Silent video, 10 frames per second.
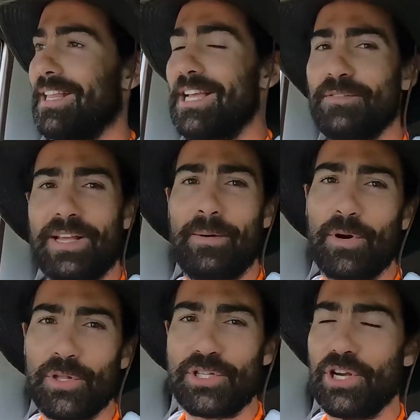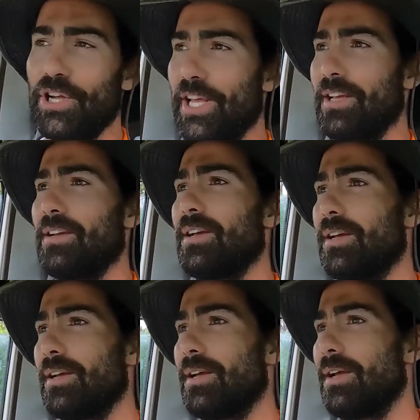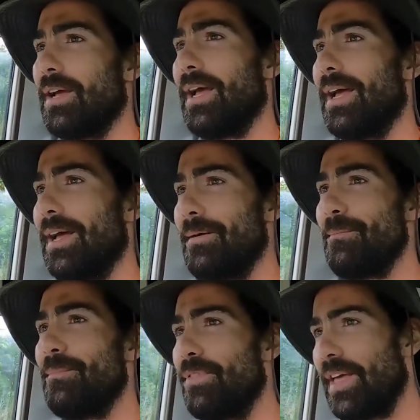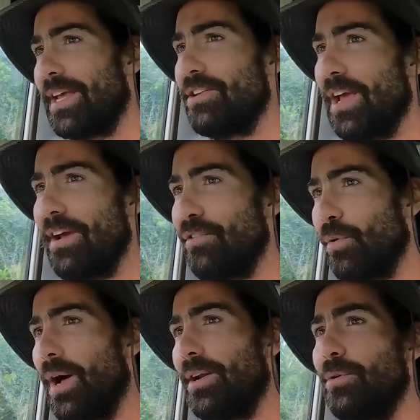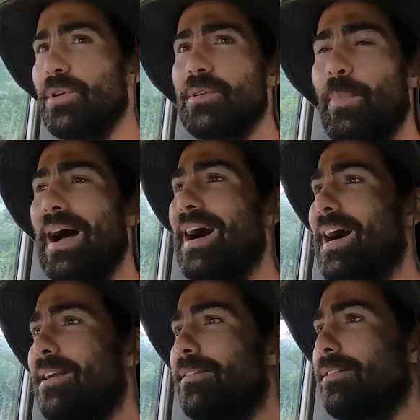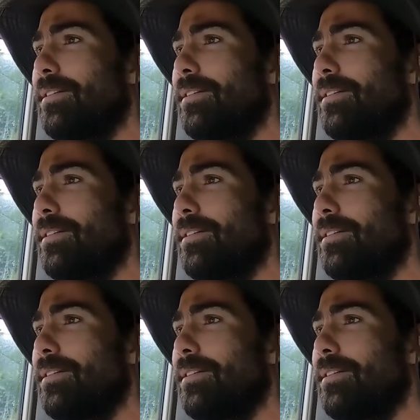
thanks for coming on the journey. Thank you everyone who was a part,